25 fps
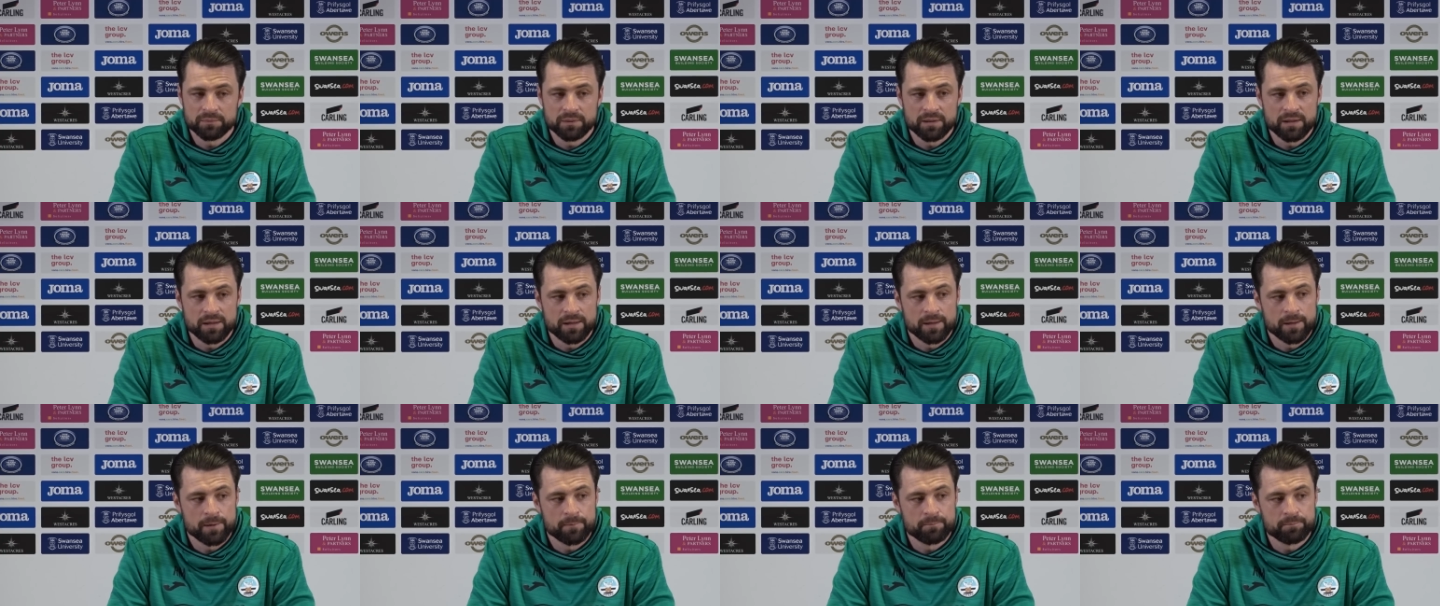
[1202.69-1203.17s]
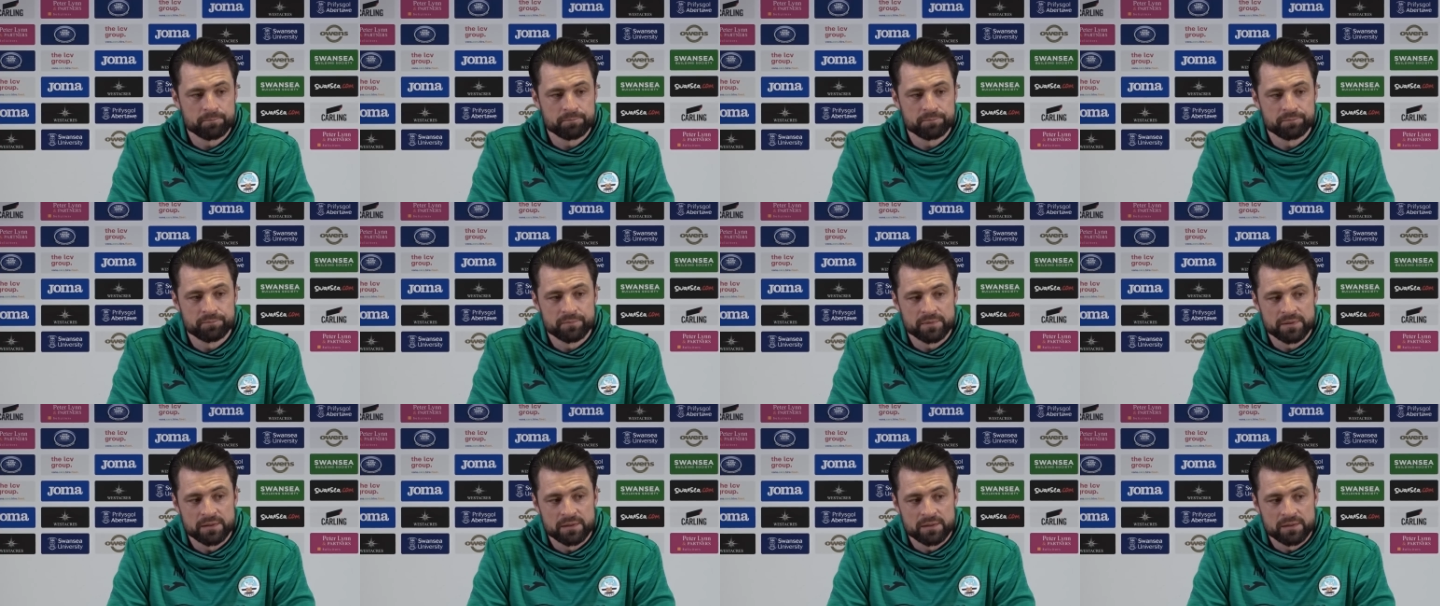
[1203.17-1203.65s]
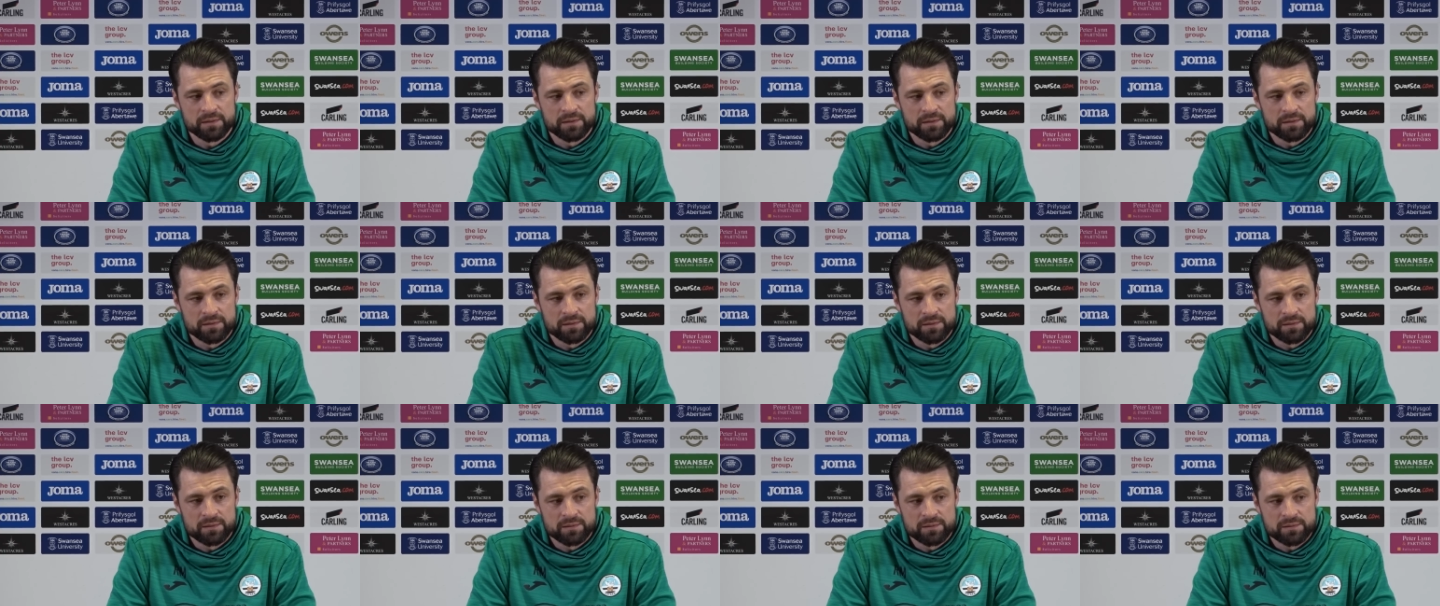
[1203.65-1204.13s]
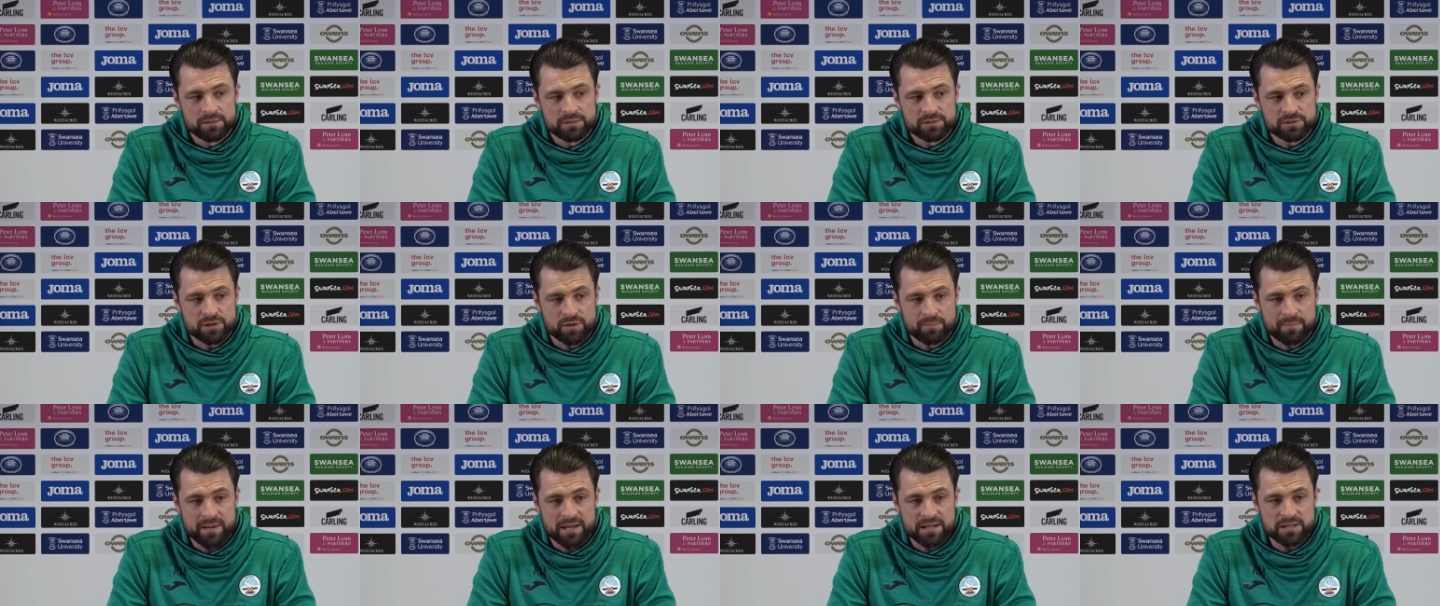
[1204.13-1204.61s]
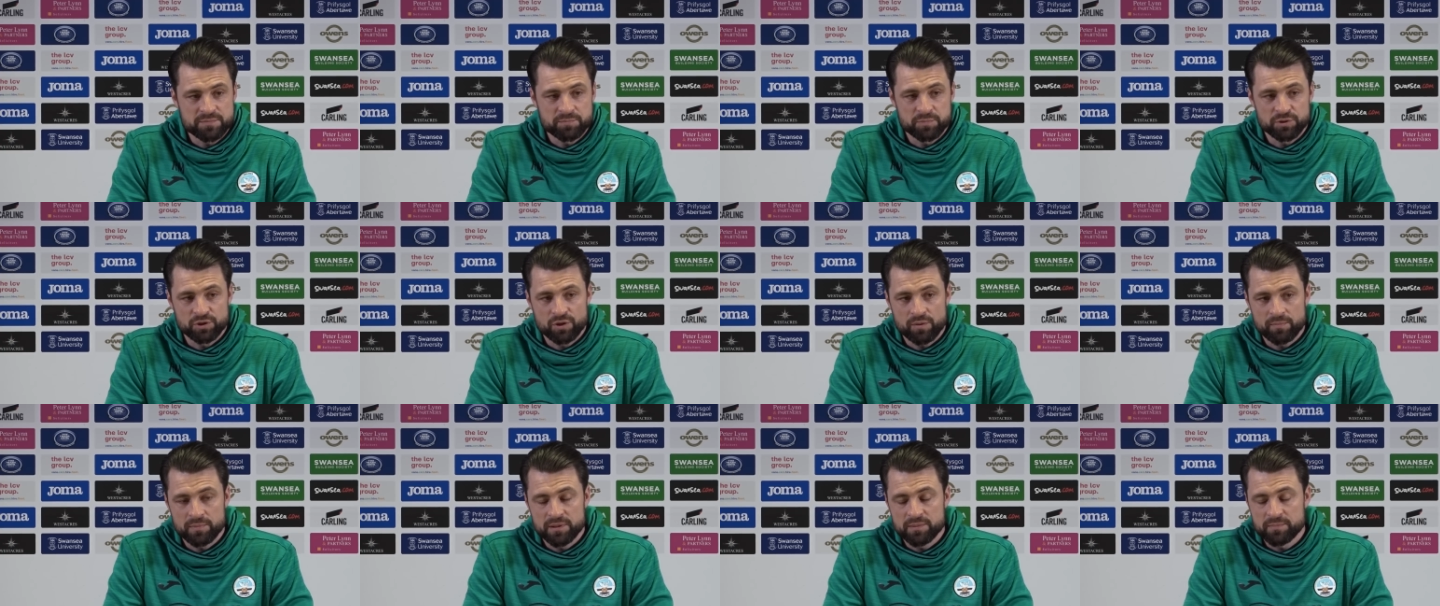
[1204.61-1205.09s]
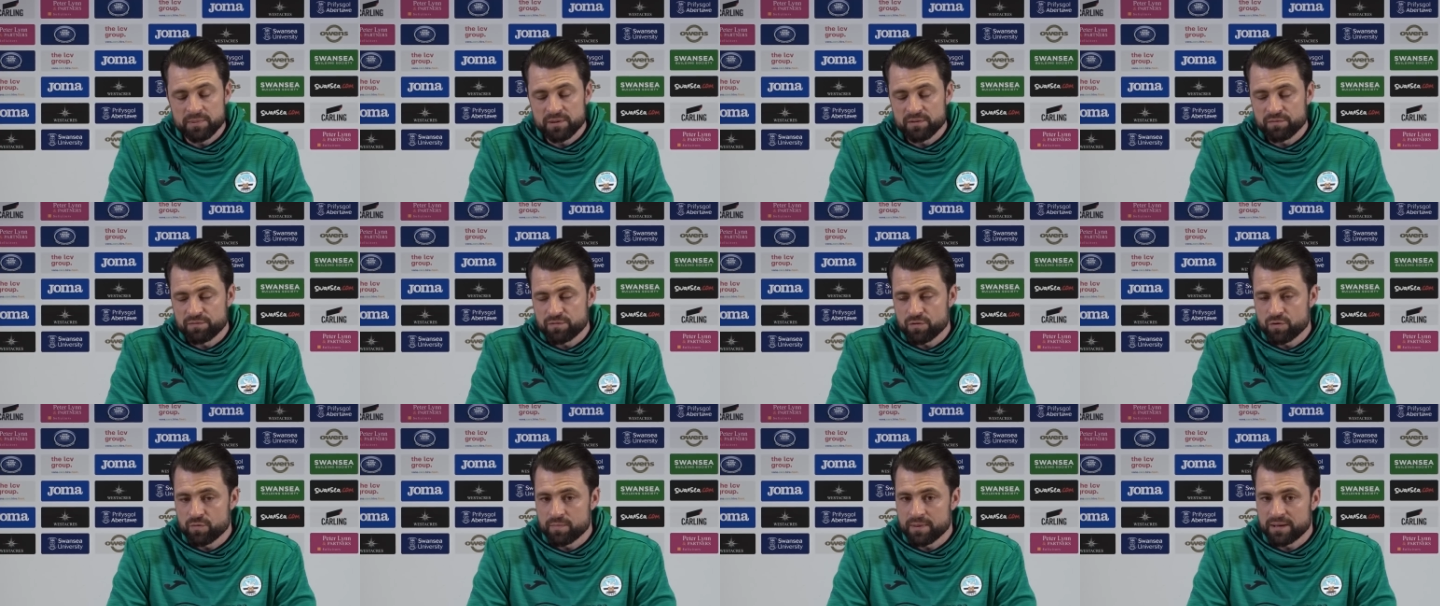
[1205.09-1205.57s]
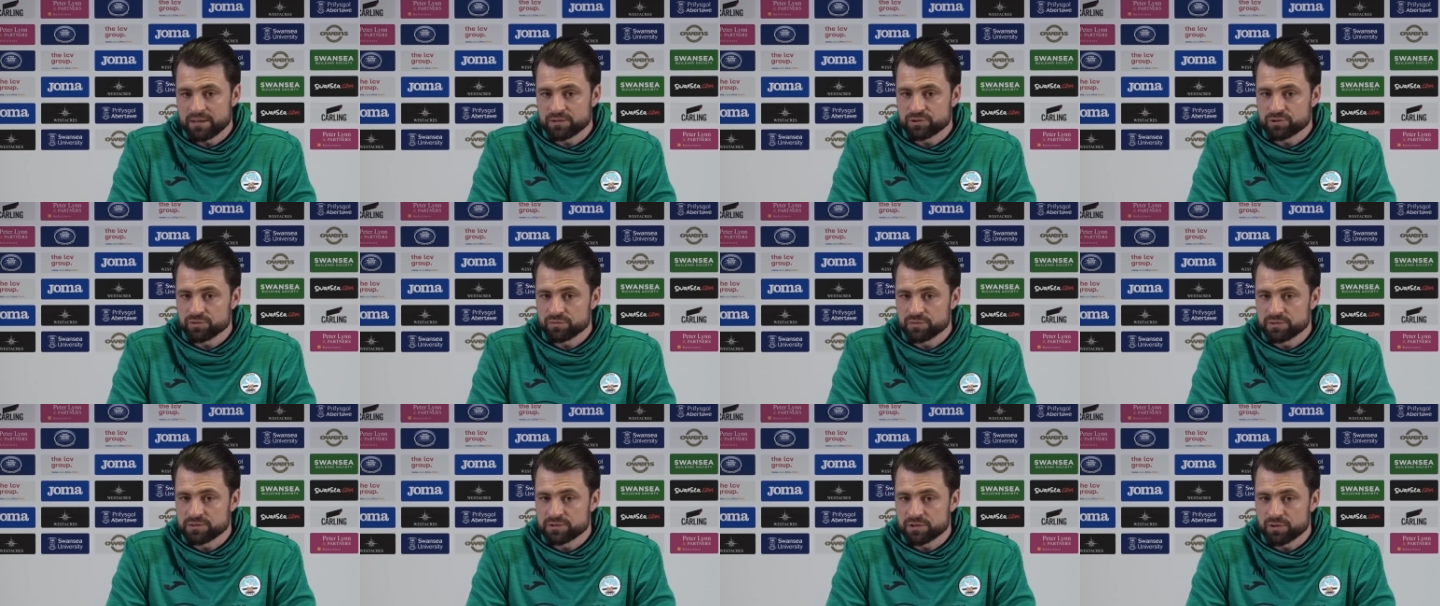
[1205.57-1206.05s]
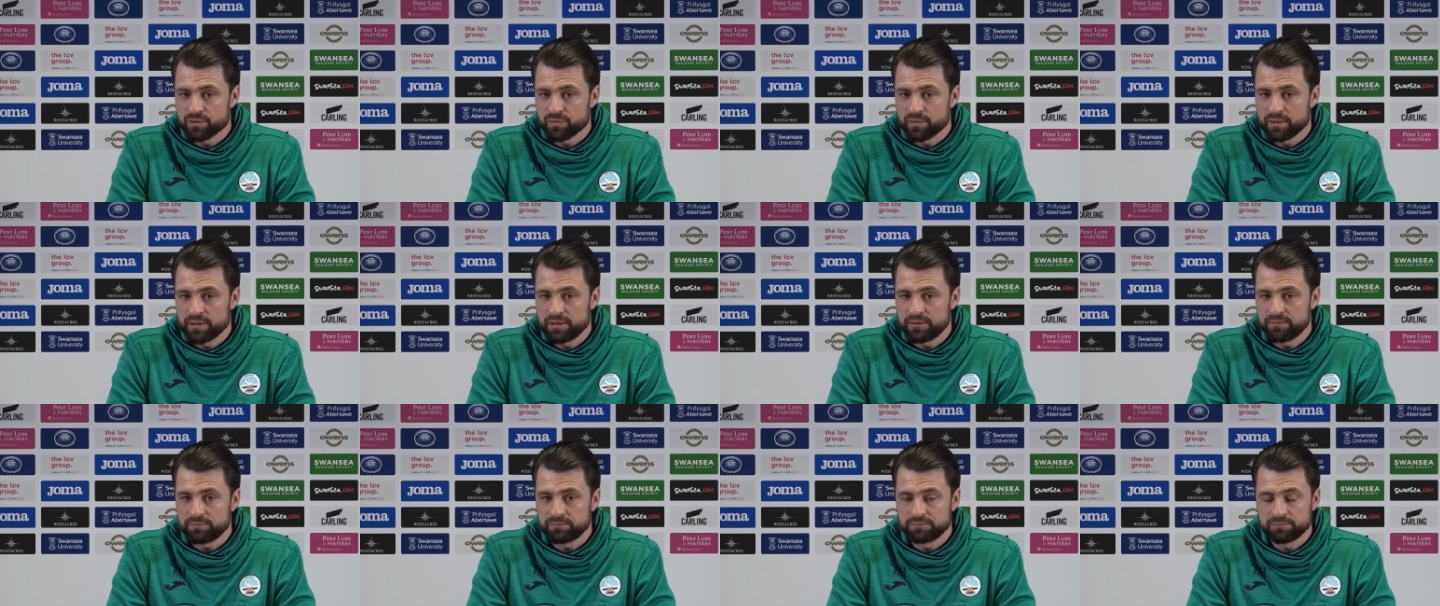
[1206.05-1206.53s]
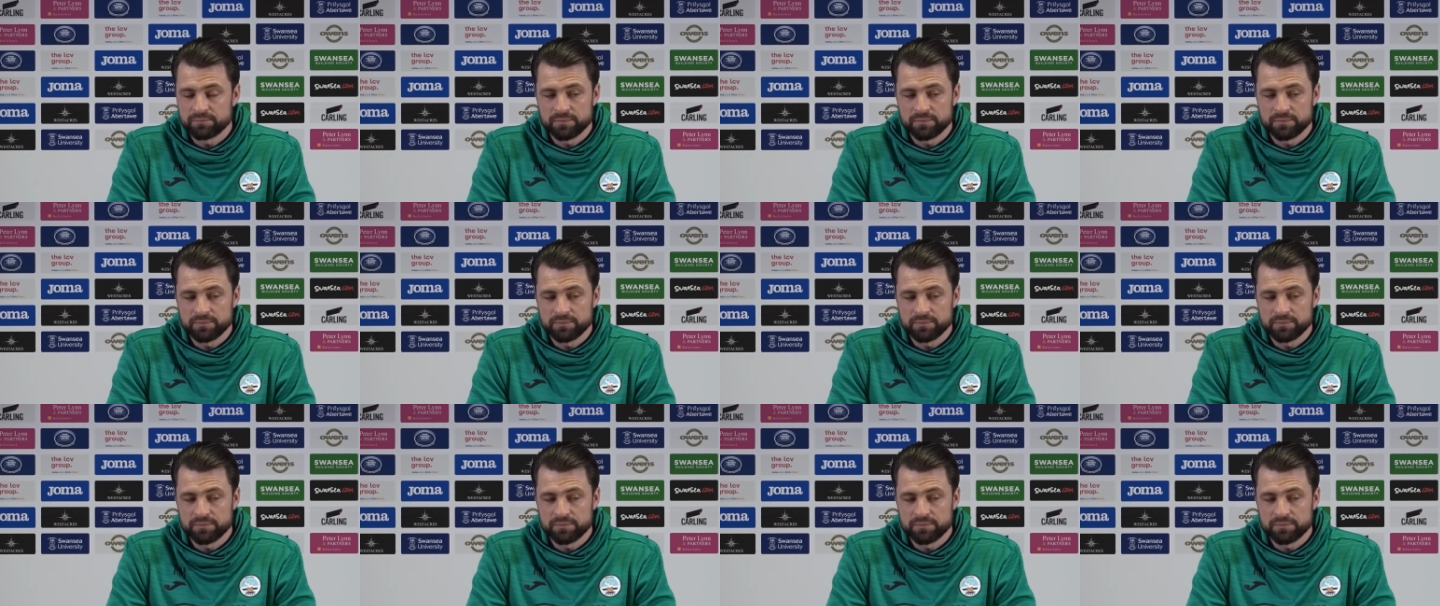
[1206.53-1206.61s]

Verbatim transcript: Um, so Matty's predominantly been a fullback during his career.